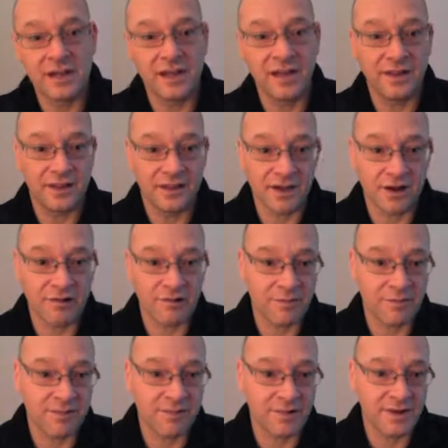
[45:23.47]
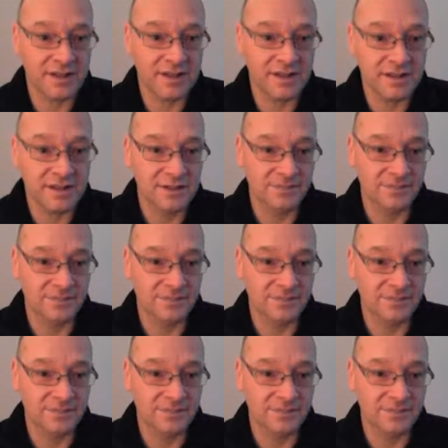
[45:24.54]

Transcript: and the current price,